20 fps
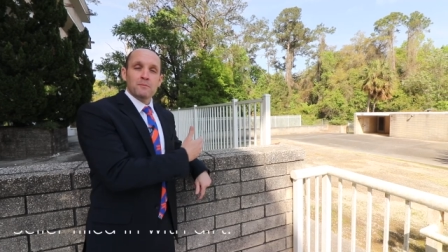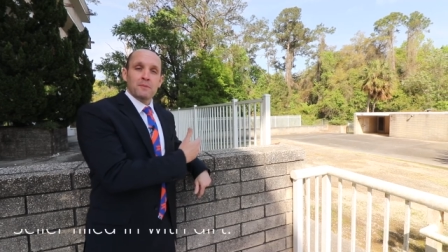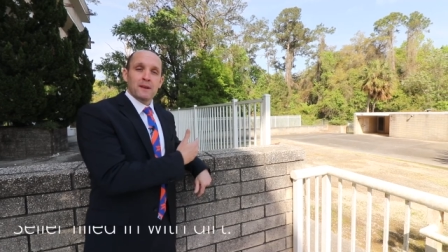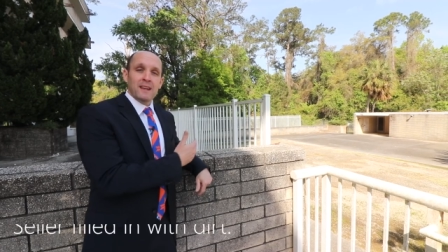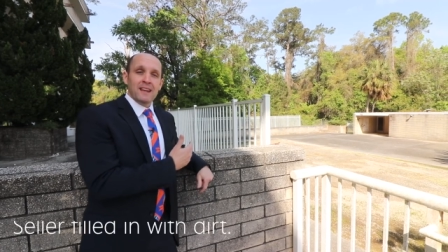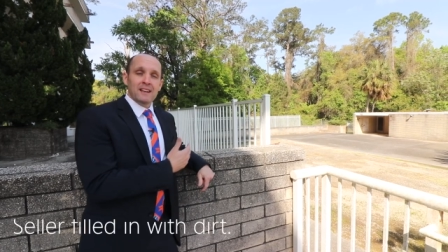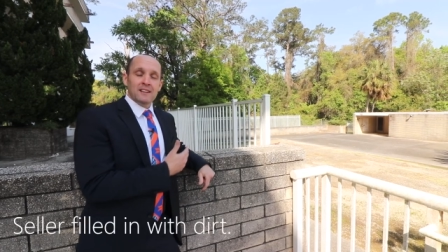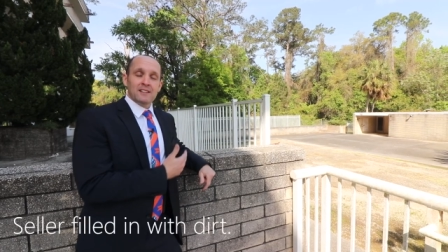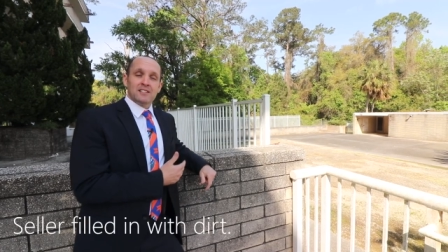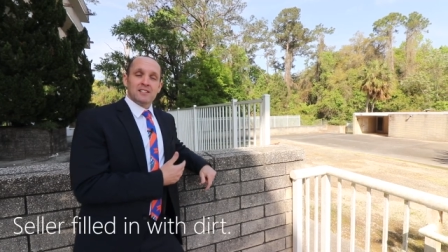to
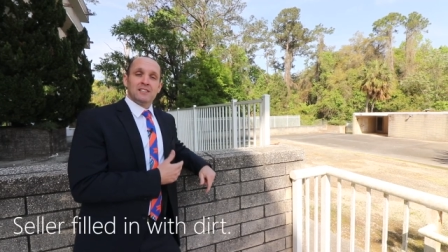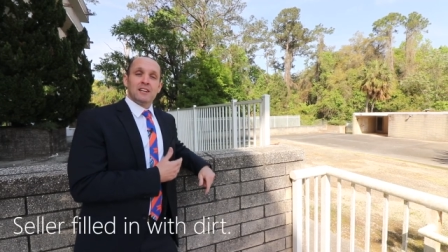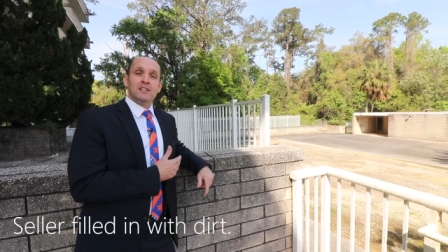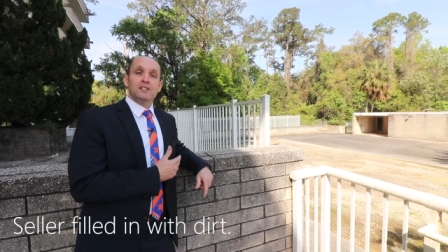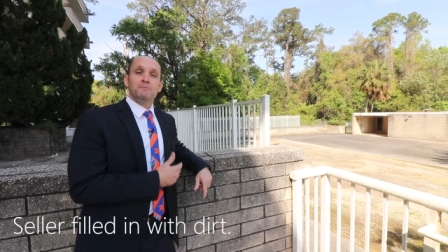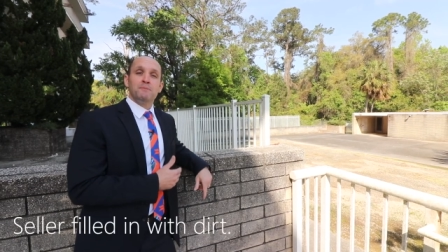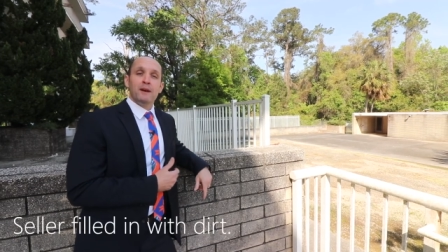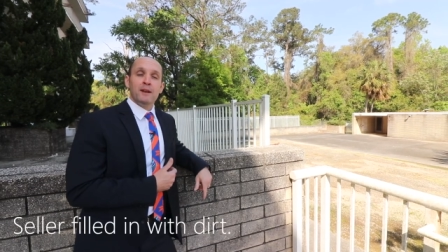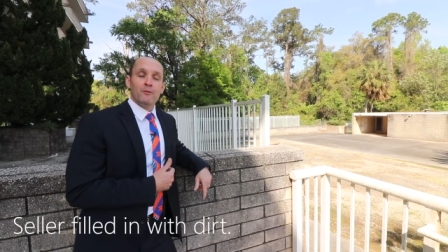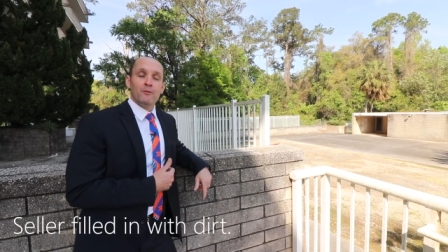be, it has
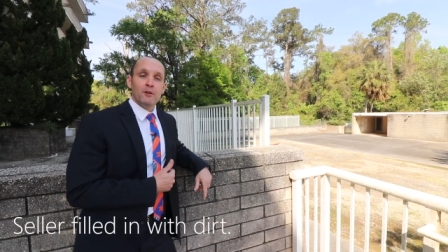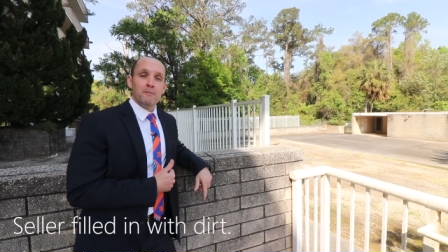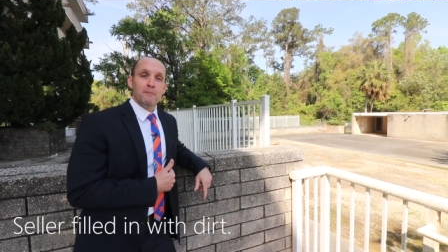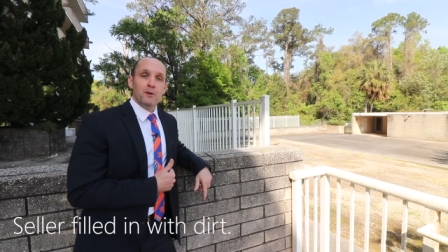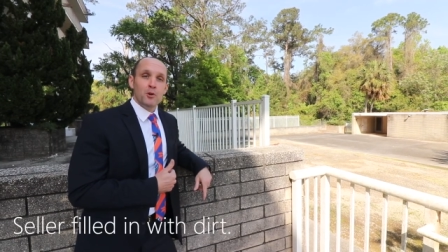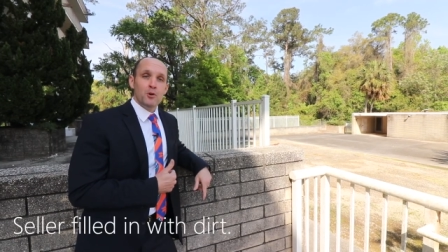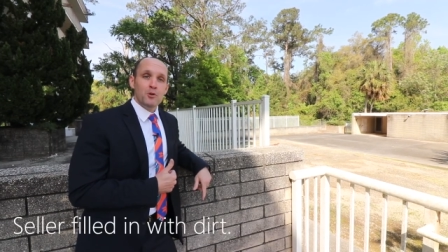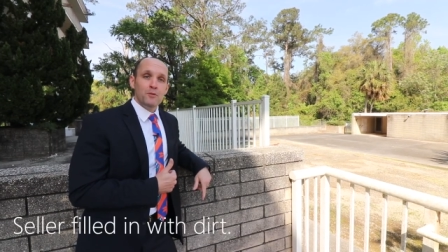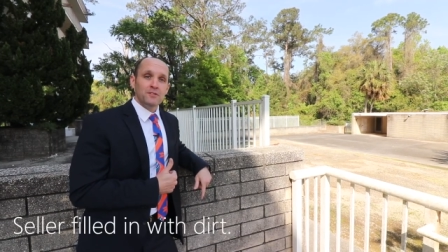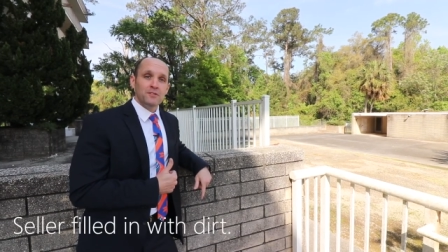since been
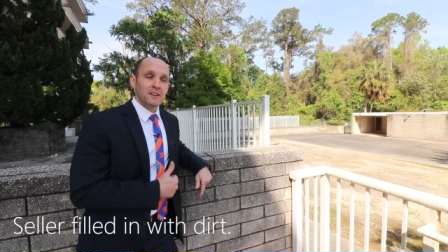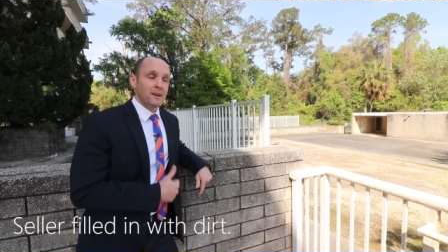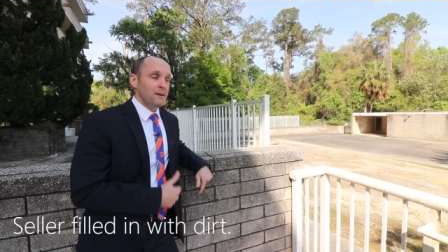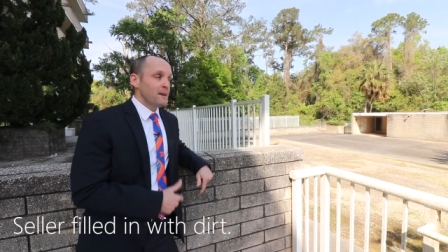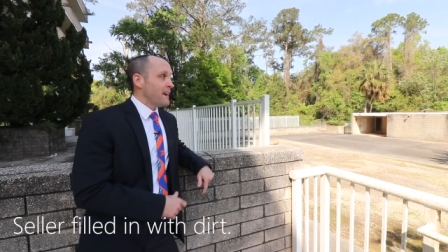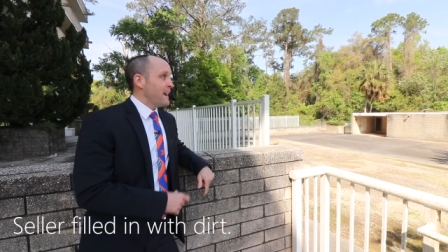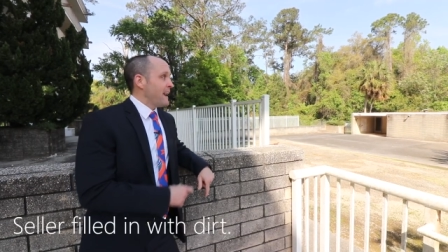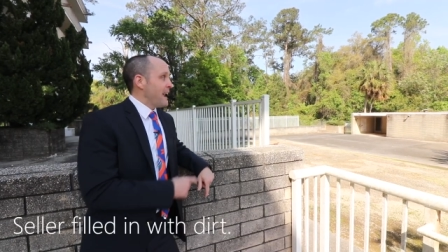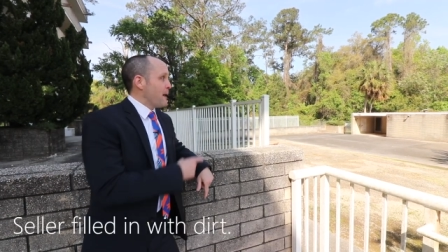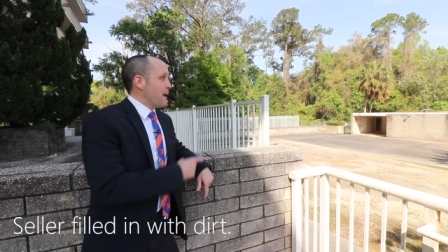removed,
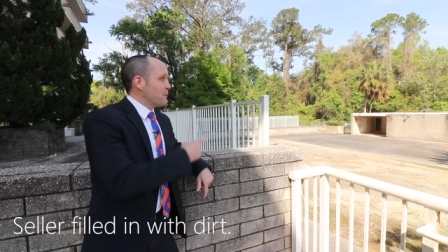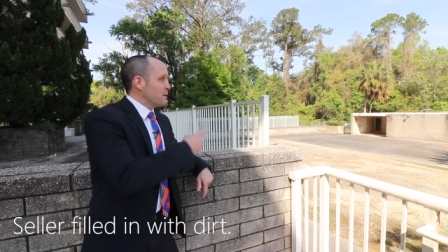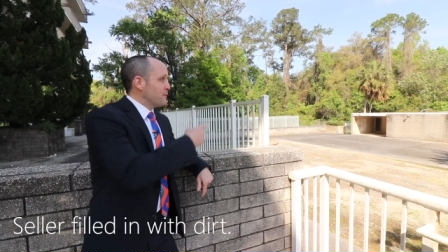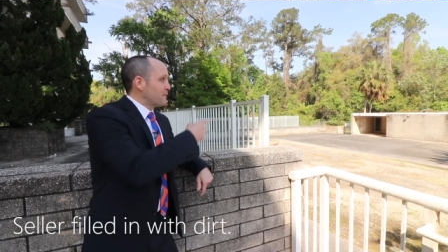and